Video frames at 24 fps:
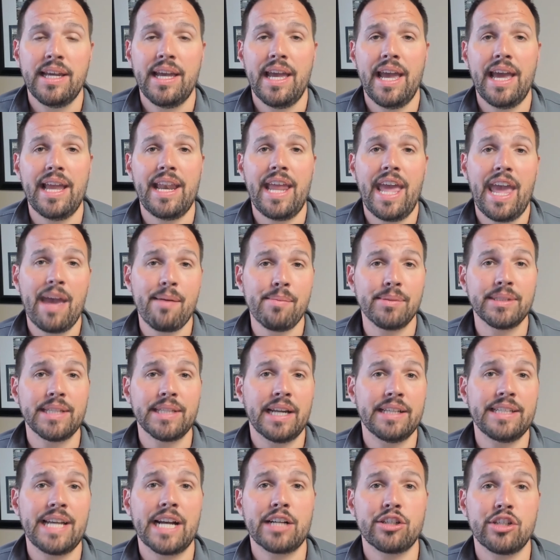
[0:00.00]
And Amazon
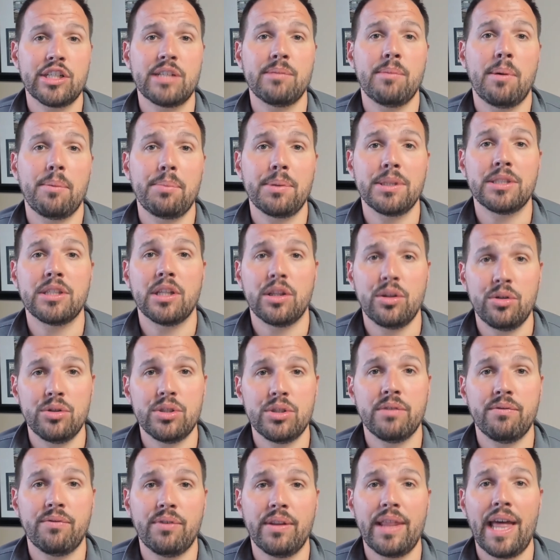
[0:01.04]
has actually come up with a
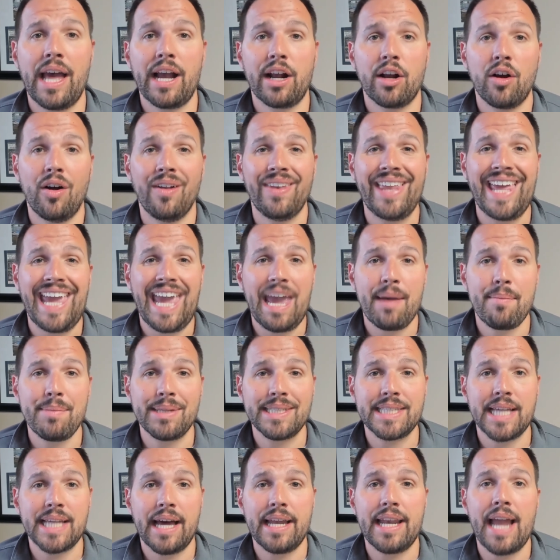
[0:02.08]
solution for that called
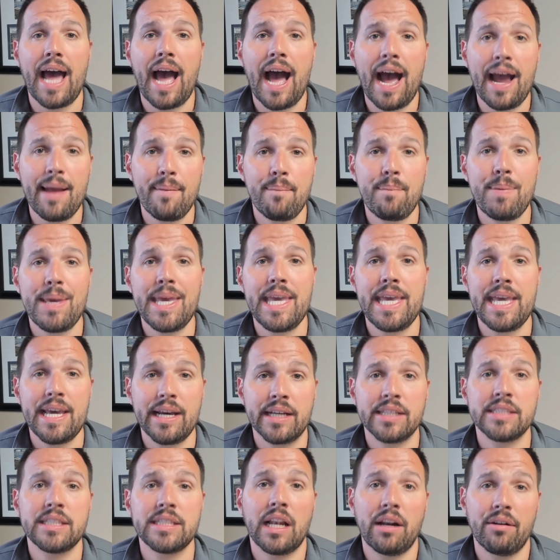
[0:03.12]
Amazon IP
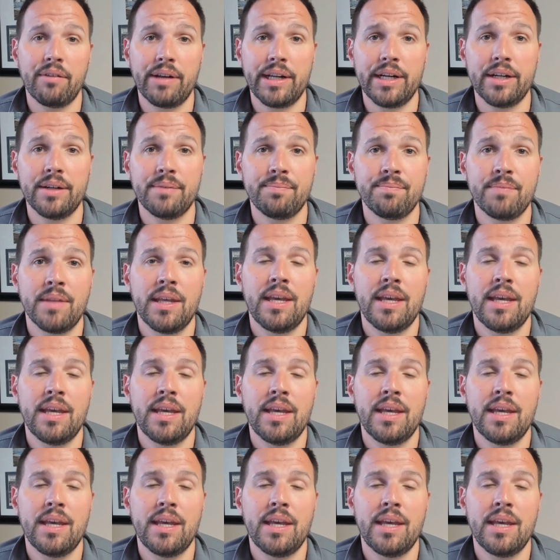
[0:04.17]
Accelerator.